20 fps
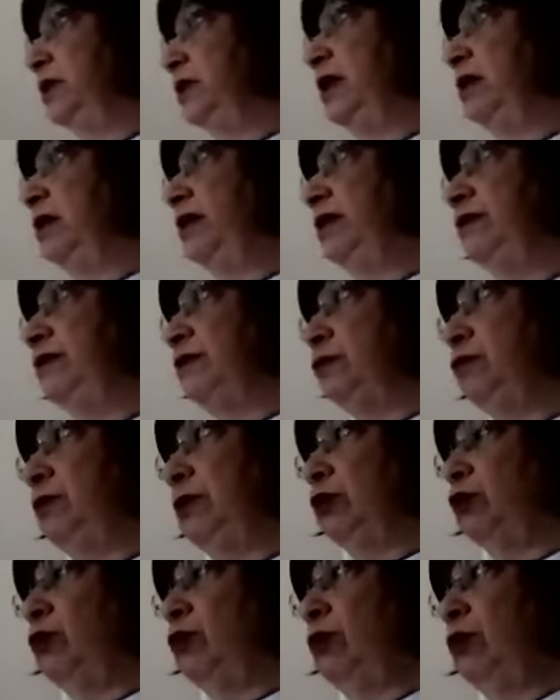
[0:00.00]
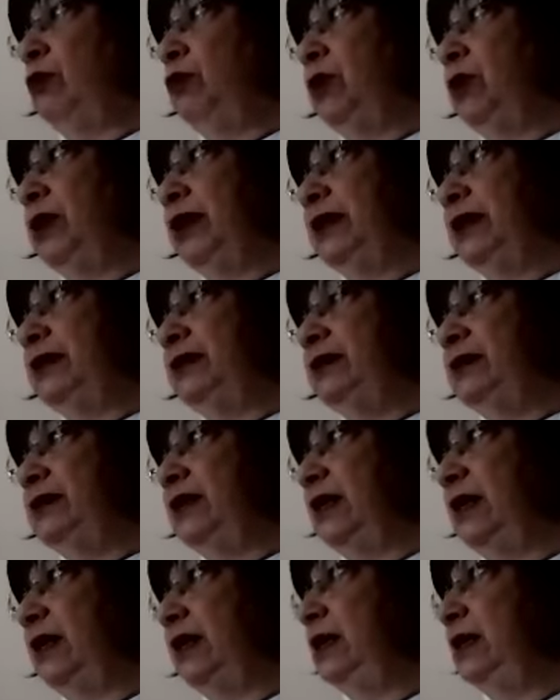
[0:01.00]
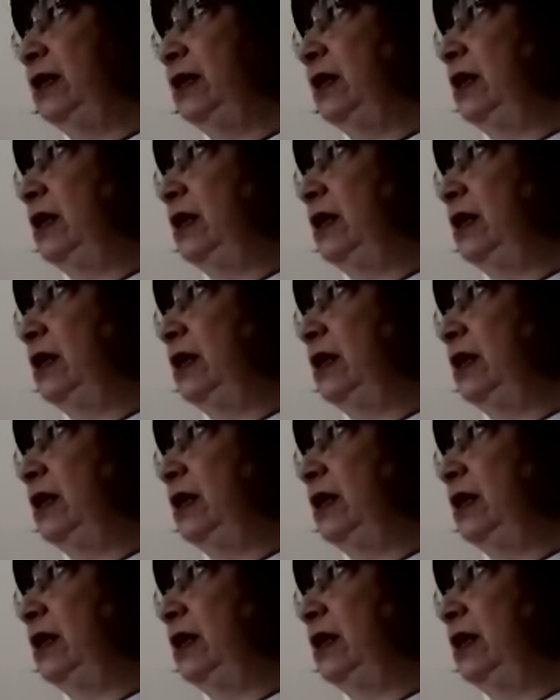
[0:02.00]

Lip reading: Now, if you recall what I said,